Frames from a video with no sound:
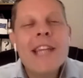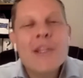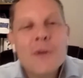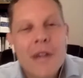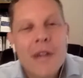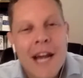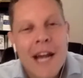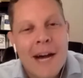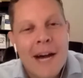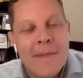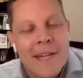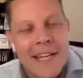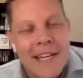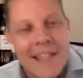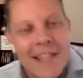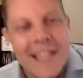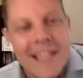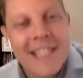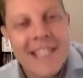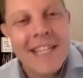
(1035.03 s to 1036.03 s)
common
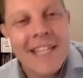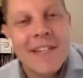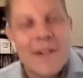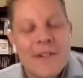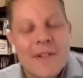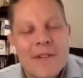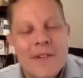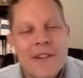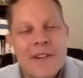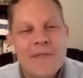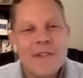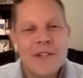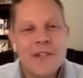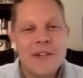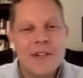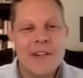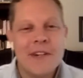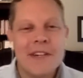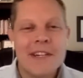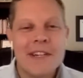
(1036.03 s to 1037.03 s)
in this industry for no
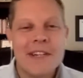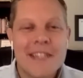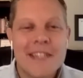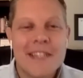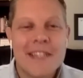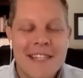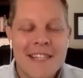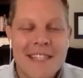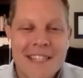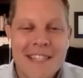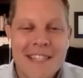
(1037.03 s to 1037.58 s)
sure. No doubt. Well, how